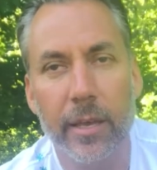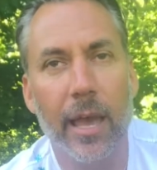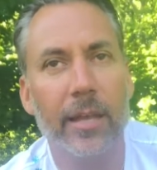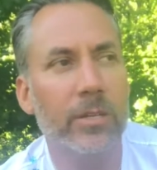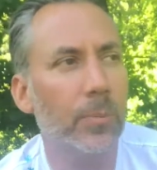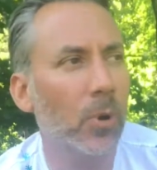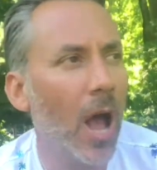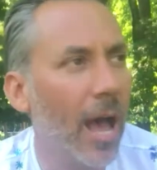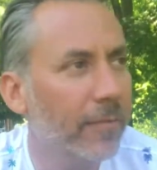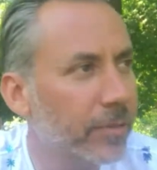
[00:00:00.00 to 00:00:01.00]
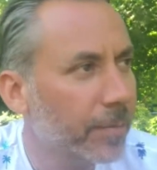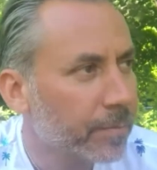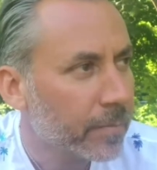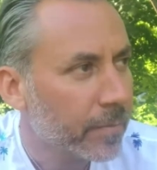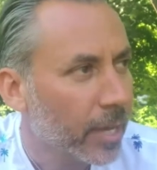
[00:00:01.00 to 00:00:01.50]
and deprived.
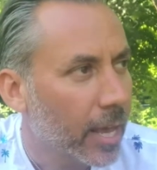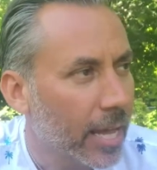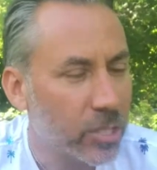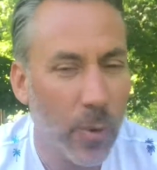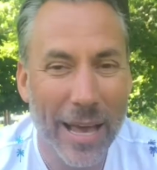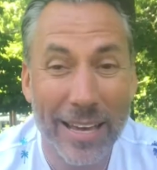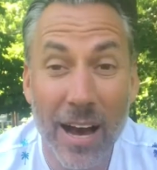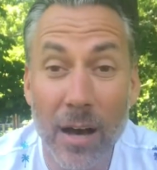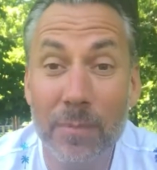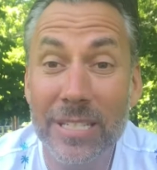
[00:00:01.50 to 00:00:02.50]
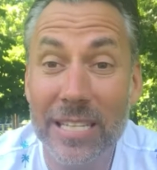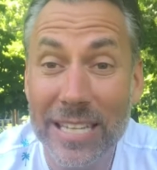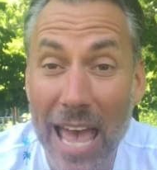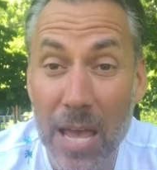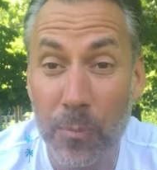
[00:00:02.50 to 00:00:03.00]
And so I come
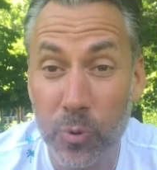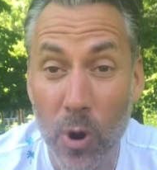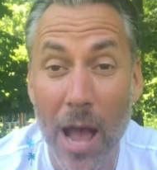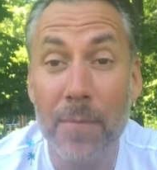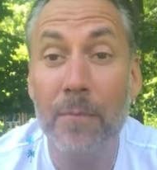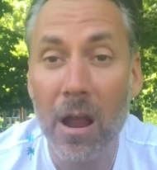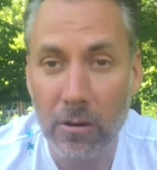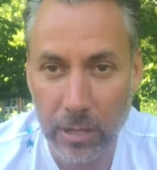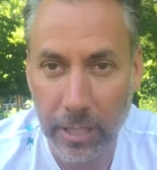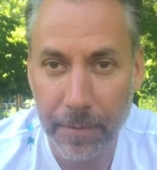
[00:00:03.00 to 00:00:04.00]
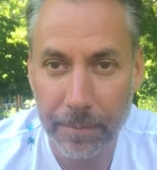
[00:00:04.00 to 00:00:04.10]
today primarily